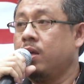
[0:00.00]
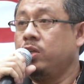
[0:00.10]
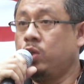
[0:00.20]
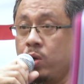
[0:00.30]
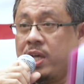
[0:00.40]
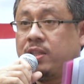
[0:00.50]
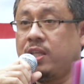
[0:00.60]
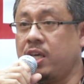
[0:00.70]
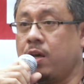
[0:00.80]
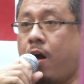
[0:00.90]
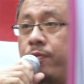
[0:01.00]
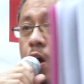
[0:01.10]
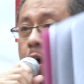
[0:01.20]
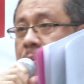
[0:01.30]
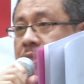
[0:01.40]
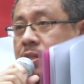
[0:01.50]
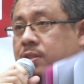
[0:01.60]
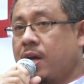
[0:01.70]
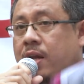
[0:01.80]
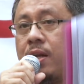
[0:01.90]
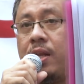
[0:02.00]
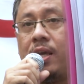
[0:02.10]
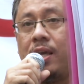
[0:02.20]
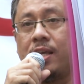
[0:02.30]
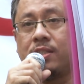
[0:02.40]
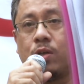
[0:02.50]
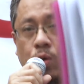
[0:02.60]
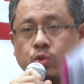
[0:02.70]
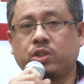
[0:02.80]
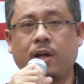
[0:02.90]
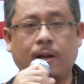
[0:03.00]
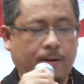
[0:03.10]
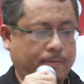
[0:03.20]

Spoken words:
Unity of the opposition is crucial.